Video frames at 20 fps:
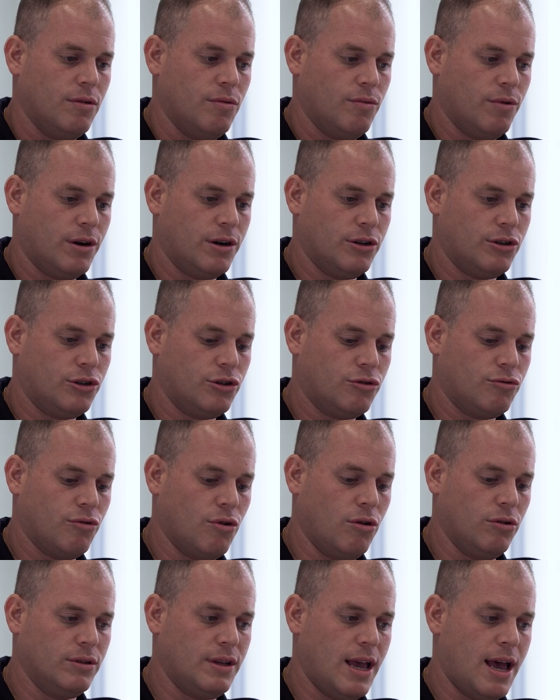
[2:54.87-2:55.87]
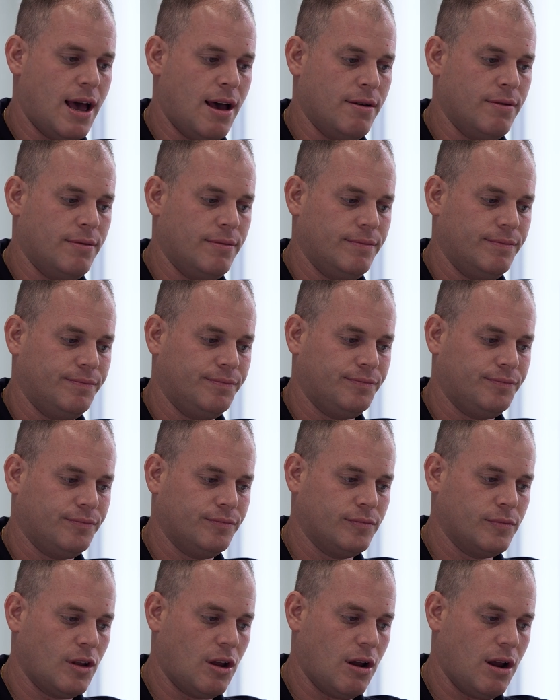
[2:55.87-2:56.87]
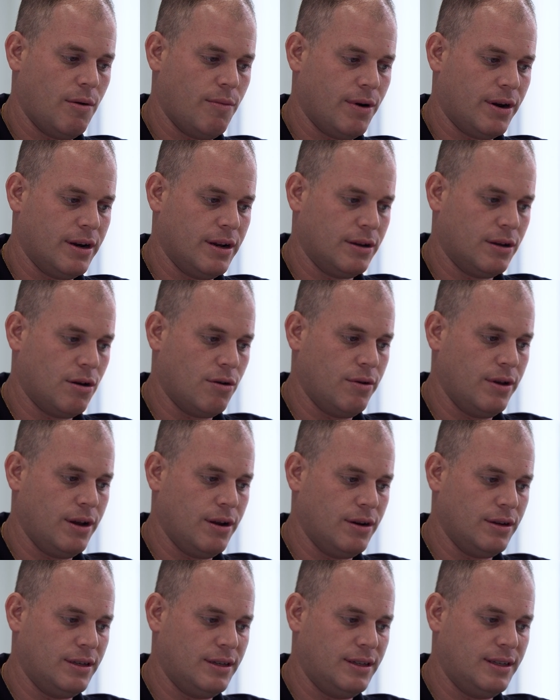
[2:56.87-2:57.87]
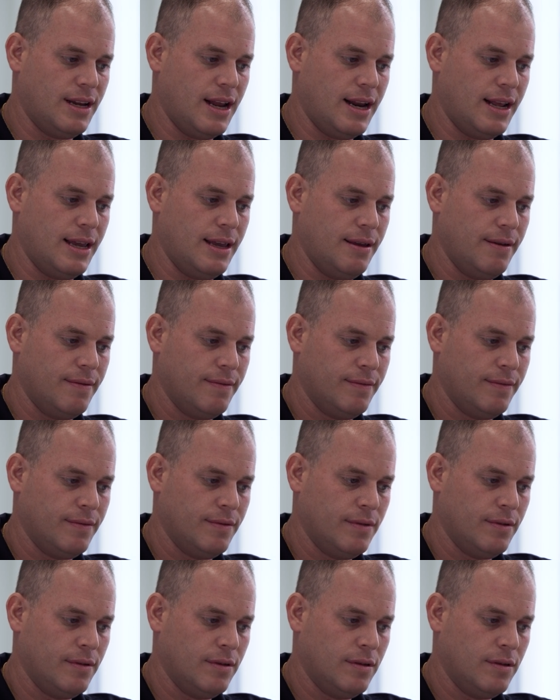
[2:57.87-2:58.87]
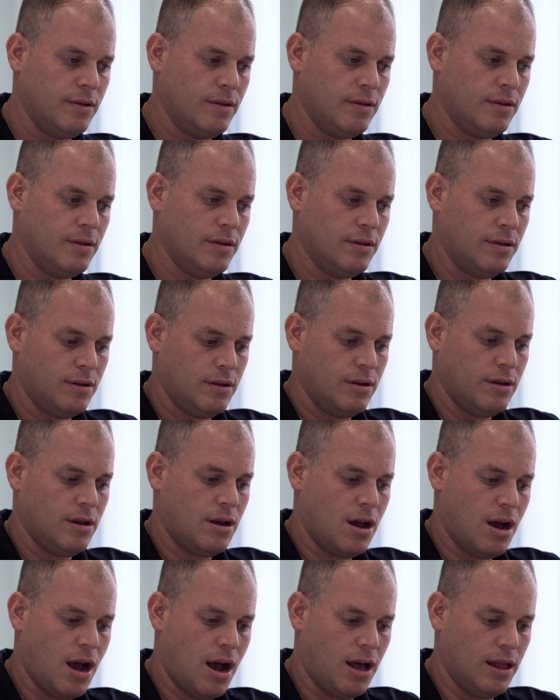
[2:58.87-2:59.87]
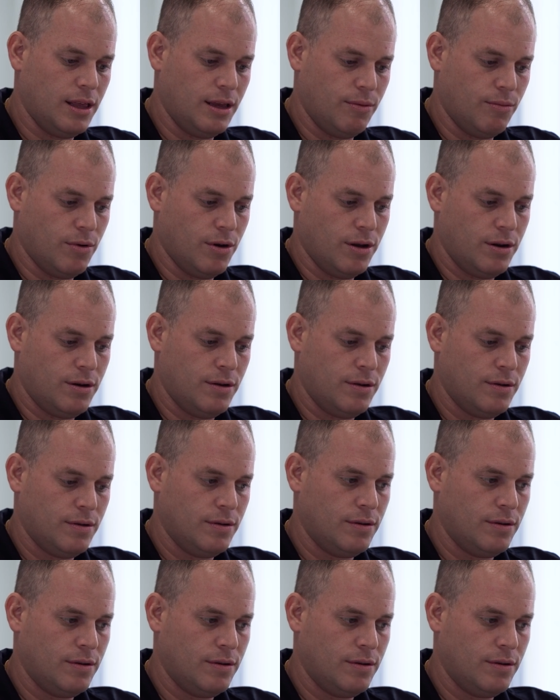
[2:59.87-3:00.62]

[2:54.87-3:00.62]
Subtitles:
We're going to scroll down. All right, we're going to go here to City, Hollywood,